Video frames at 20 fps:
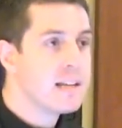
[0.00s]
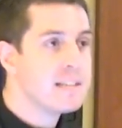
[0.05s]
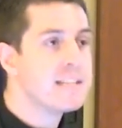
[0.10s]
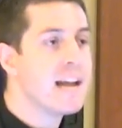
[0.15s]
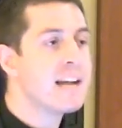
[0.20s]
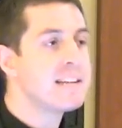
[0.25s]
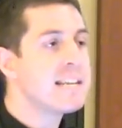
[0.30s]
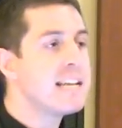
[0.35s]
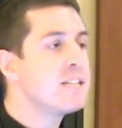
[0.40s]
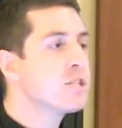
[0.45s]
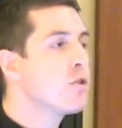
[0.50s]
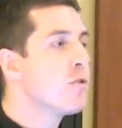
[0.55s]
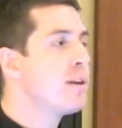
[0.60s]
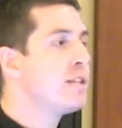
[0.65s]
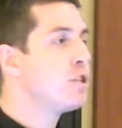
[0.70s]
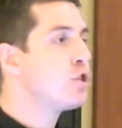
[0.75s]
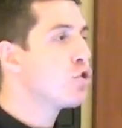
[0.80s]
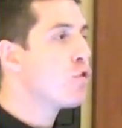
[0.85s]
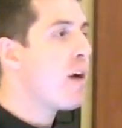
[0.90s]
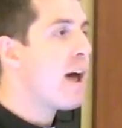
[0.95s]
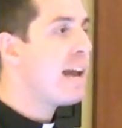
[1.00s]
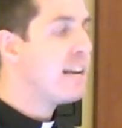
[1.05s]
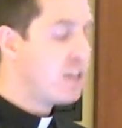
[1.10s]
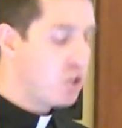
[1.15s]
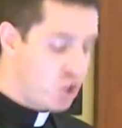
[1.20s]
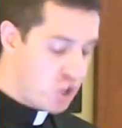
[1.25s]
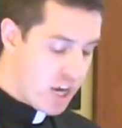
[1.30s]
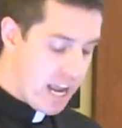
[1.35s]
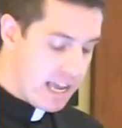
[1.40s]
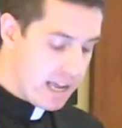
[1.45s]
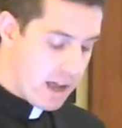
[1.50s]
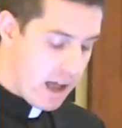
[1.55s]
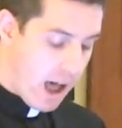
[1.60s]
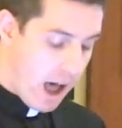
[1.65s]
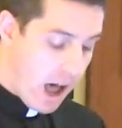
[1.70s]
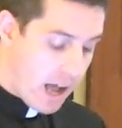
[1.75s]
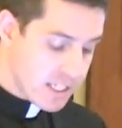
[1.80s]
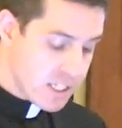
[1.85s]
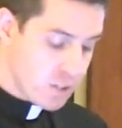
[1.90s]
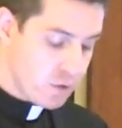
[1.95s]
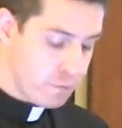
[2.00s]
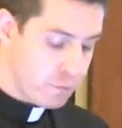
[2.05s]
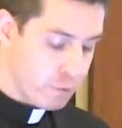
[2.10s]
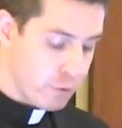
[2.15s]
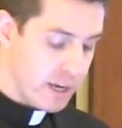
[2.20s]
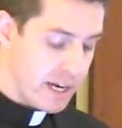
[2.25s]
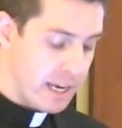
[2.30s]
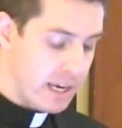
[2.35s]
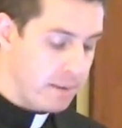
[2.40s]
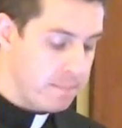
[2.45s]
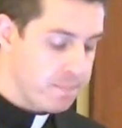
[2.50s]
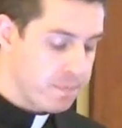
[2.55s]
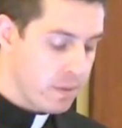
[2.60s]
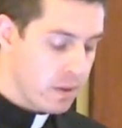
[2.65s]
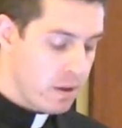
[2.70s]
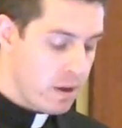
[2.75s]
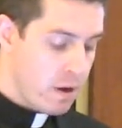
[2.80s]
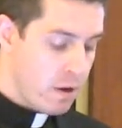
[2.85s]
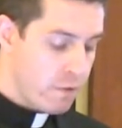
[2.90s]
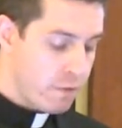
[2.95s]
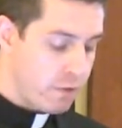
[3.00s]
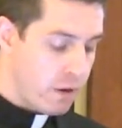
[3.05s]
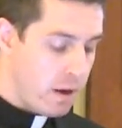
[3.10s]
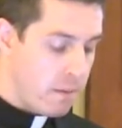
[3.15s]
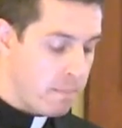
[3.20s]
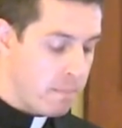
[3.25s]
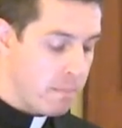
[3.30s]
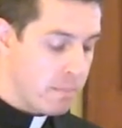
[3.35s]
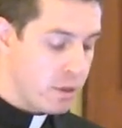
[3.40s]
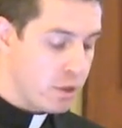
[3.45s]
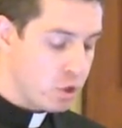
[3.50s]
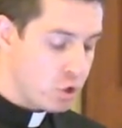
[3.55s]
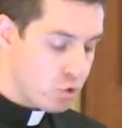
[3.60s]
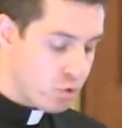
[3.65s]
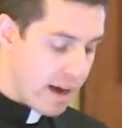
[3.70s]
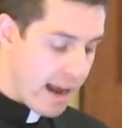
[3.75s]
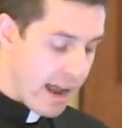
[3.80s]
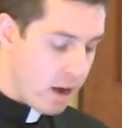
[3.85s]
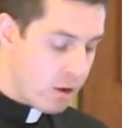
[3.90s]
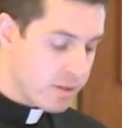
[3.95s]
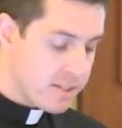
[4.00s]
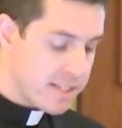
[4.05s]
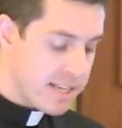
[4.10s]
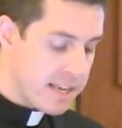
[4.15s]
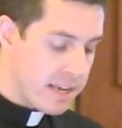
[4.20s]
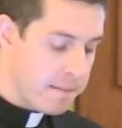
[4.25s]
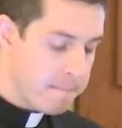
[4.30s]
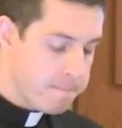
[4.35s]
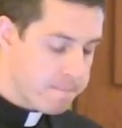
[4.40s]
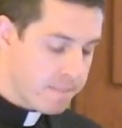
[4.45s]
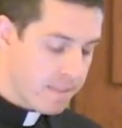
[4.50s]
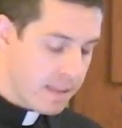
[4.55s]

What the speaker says: Dante is going to try to shake us free from the drowsy